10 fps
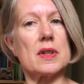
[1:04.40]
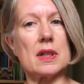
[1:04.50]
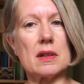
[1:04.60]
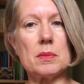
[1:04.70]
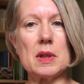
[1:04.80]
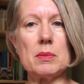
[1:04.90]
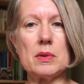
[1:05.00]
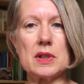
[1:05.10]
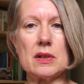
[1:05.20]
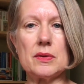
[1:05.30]
that other
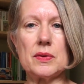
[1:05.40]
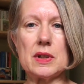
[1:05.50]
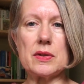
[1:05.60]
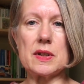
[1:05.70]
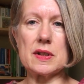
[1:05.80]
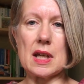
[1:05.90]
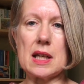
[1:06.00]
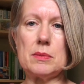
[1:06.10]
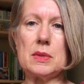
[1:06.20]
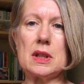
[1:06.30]
people don't feel the
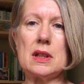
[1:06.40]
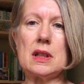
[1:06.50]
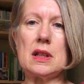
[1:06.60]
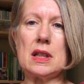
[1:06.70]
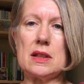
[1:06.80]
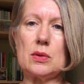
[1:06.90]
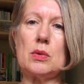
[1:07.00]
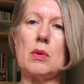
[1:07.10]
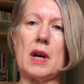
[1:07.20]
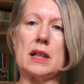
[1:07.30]
same is
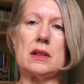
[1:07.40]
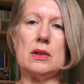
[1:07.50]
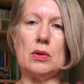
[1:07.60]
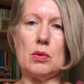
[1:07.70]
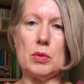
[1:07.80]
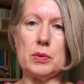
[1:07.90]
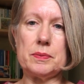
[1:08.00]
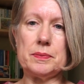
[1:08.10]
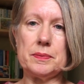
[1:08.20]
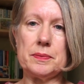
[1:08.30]
all quite normal.
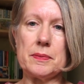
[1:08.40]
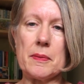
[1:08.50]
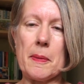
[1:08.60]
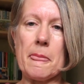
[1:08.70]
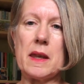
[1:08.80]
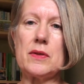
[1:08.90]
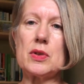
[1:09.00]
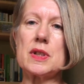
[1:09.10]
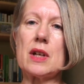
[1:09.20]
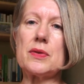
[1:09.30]
Give
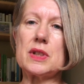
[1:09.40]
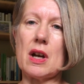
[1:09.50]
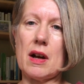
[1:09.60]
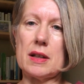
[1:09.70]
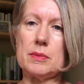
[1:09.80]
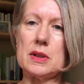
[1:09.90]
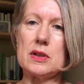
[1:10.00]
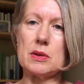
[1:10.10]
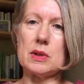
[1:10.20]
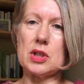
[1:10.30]
yourself time
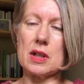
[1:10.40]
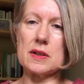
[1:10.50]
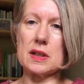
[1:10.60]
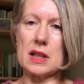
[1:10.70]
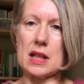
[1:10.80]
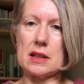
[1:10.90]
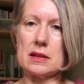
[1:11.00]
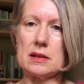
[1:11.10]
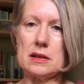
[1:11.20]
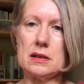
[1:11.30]
to adjust again.
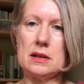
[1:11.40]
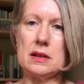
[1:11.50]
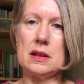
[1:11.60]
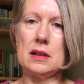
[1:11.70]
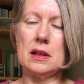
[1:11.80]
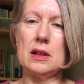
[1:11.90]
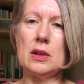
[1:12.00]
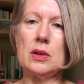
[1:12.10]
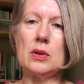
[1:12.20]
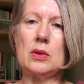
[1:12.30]

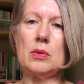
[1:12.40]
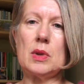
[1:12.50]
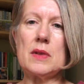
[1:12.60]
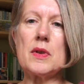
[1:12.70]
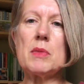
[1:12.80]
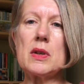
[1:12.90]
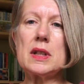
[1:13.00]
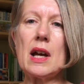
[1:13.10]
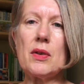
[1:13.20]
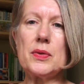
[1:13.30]
One of the
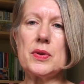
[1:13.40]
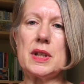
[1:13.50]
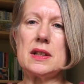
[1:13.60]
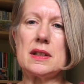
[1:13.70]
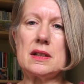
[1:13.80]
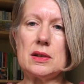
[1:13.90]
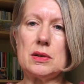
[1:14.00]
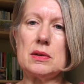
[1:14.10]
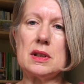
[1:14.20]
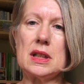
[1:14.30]
most helpful things to
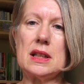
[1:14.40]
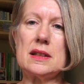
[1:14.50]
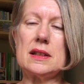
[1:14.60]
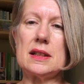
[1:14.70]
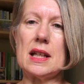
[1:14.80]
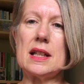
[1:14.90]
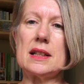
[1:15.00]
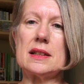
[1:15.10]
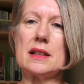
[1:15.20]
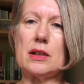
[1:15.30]
do is to take
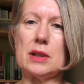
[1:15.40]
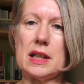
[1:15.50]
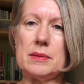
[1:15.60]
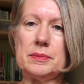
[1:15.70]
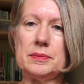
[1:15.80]
it slowly.